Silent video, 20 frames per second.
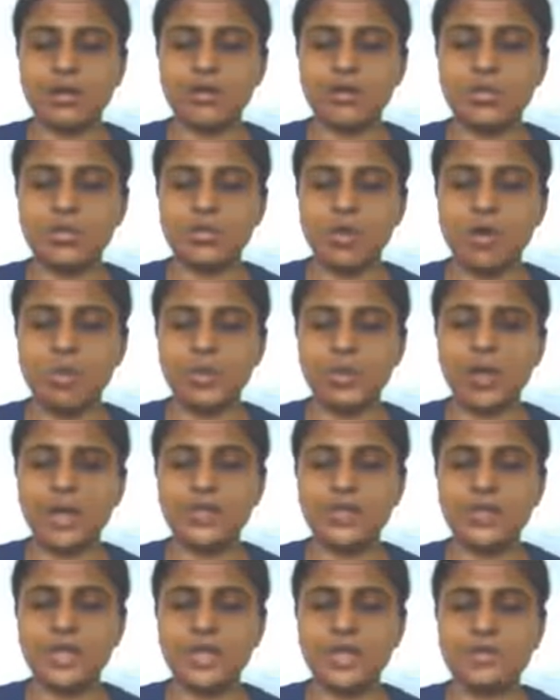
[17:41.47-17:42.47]
the common
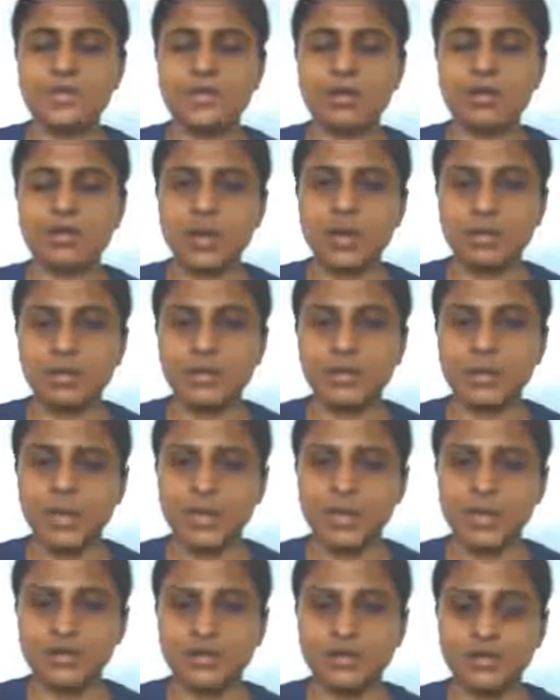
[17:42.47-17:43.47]
ideas are clubbed
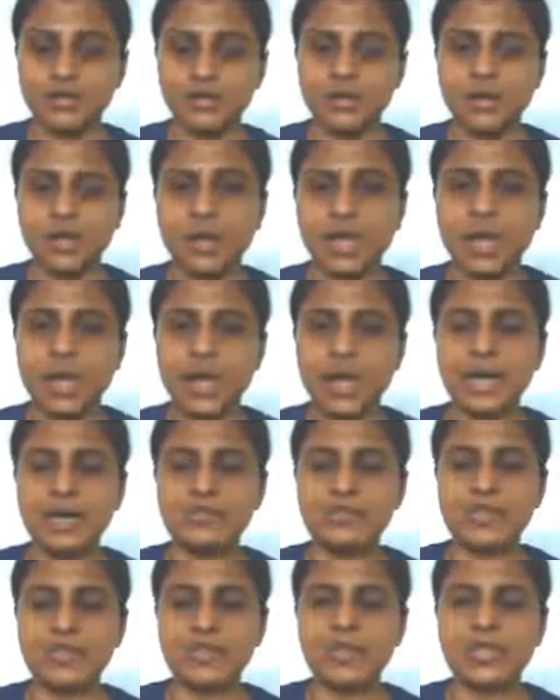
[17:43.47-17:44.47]
together, and if
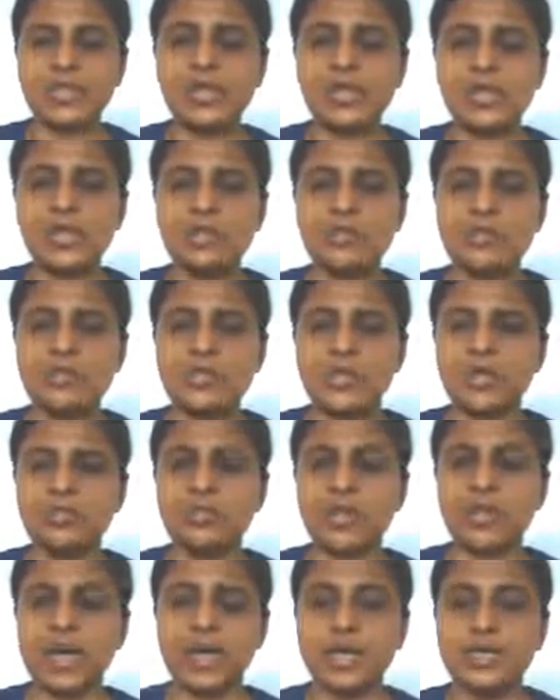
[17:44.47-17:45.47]
there is any new
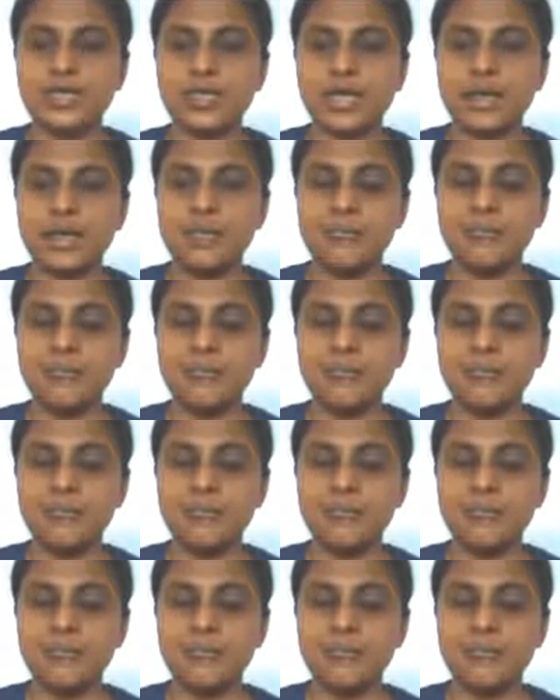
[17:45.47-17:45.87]
genuine idea,